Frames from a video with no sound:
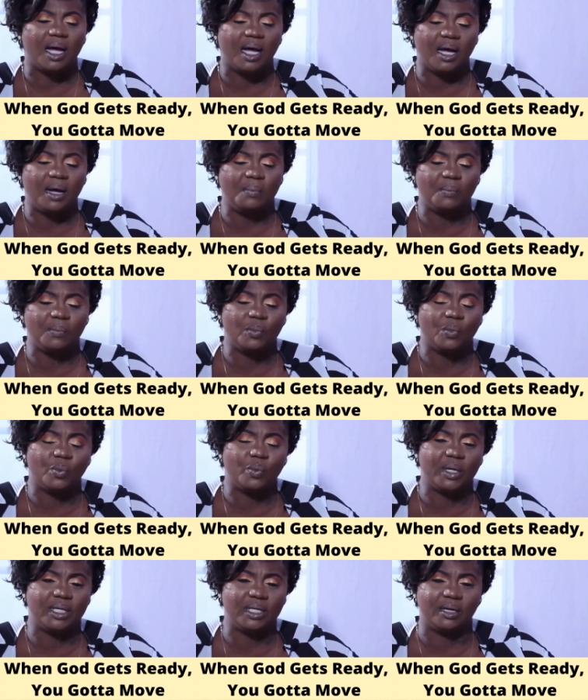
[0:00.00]

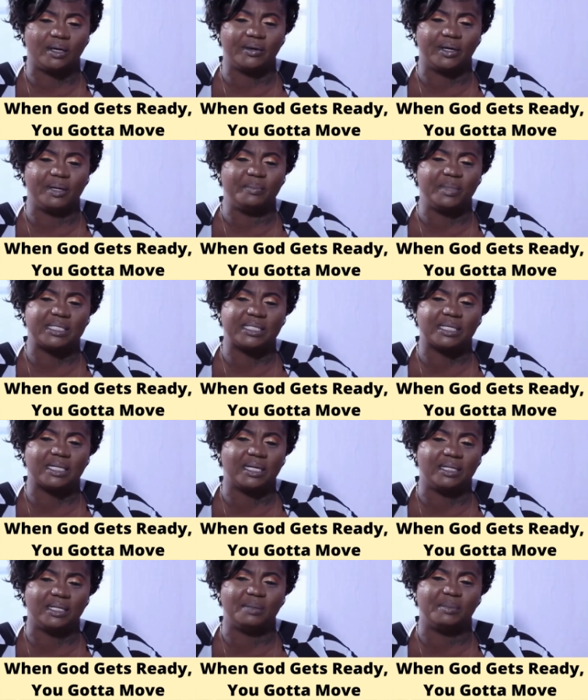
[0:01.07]
Well, all right.
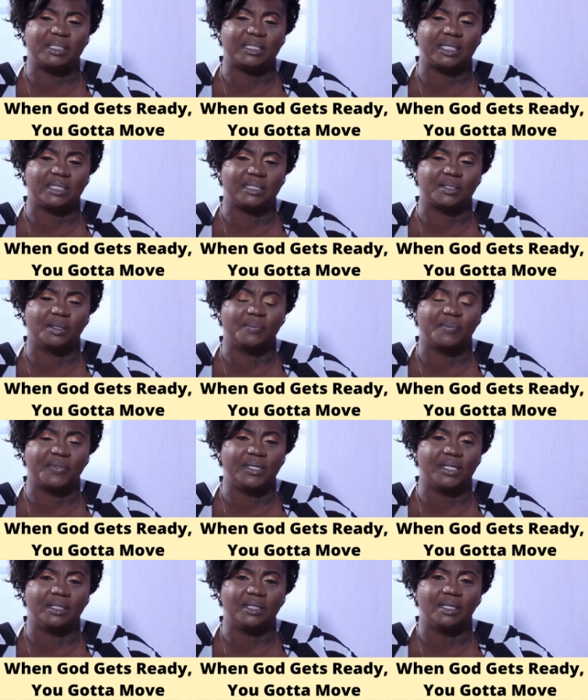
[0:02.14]
Basically, let me tell you
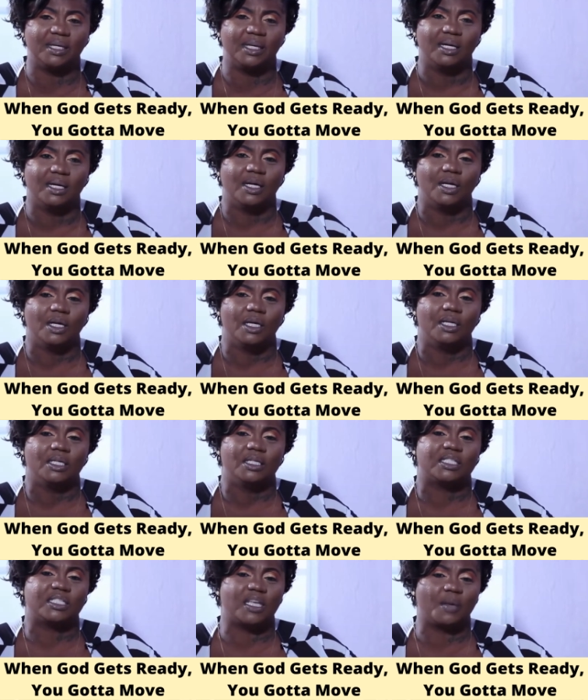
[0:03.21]
something.
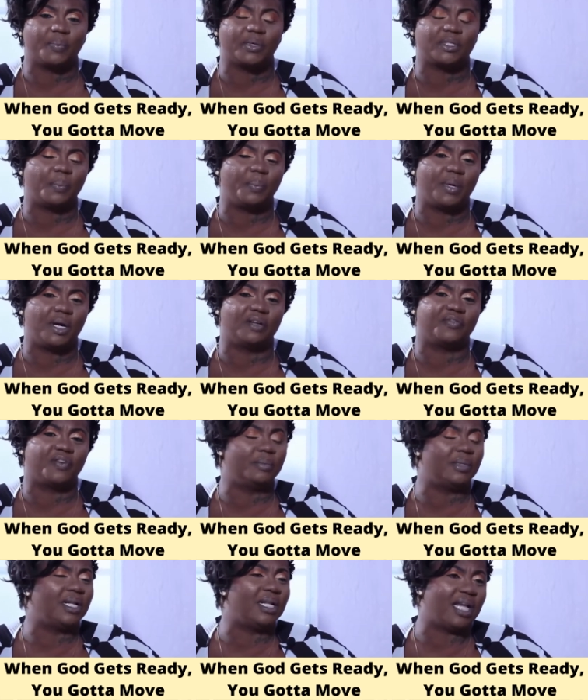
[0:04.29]
Separate apart
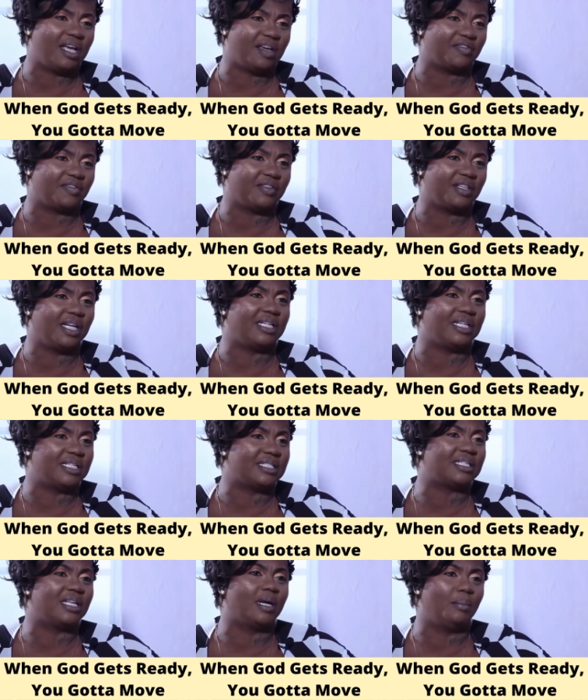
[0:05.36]
from the life that they
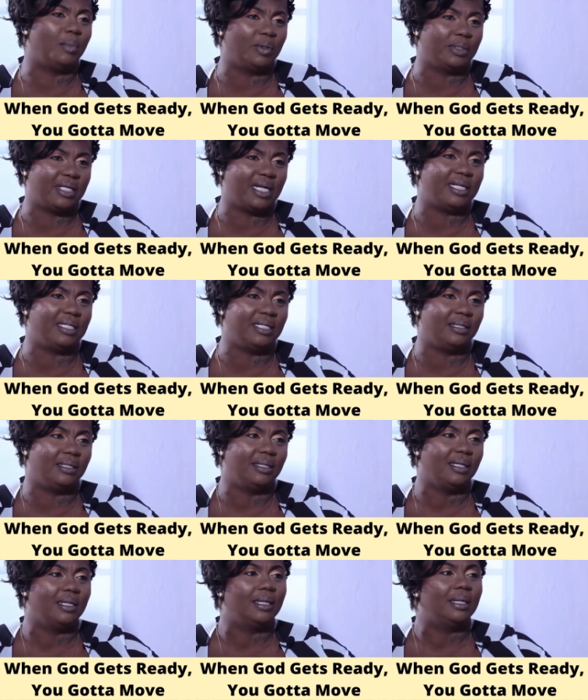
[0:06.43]
say about daddy,
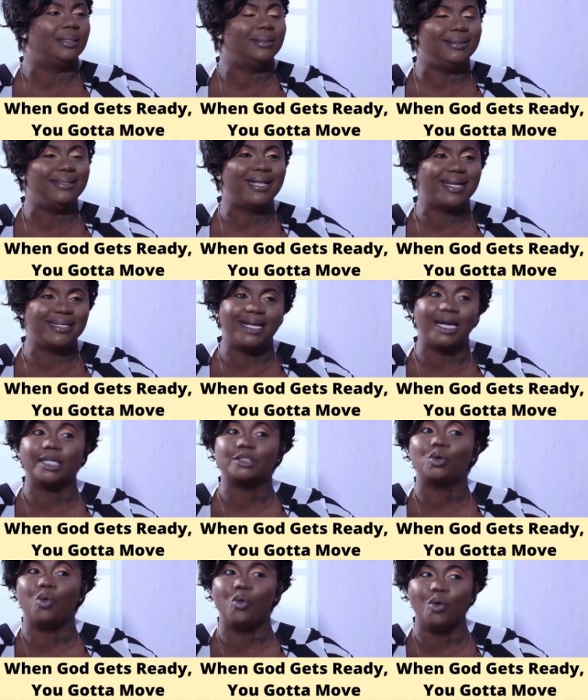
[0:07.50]
daddy
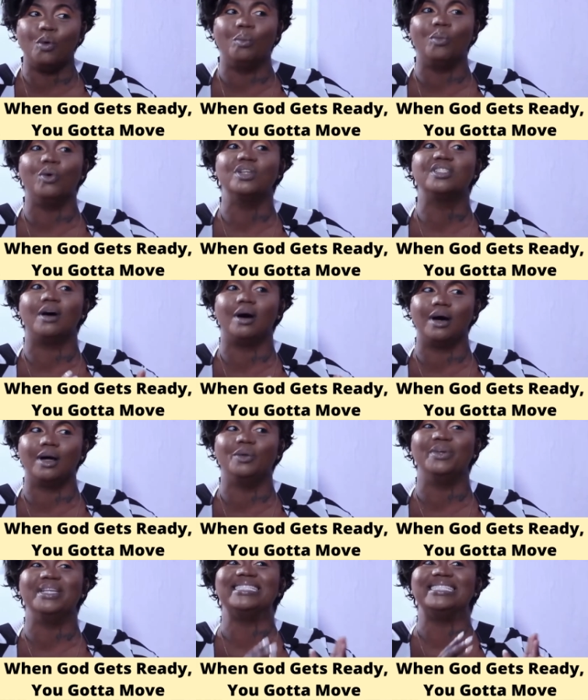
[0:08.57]
at home was
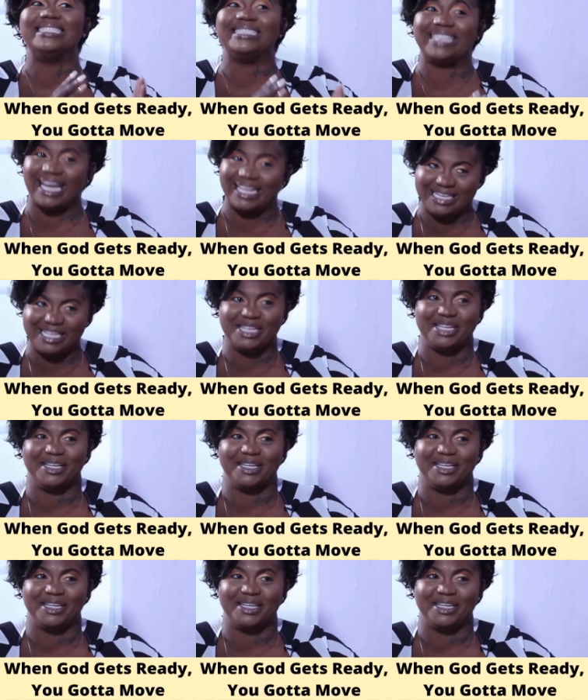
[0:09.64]
always daddy.